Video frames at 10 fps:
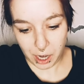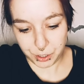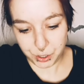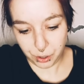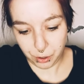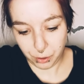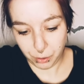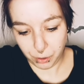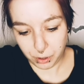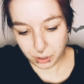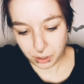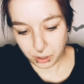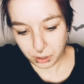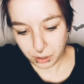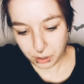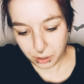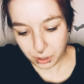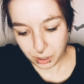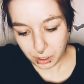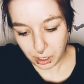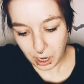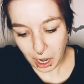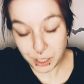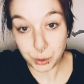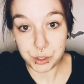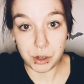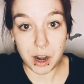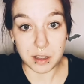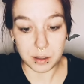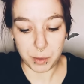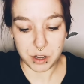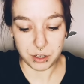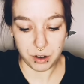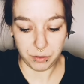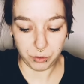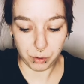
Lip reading: So I told you guys a bunch of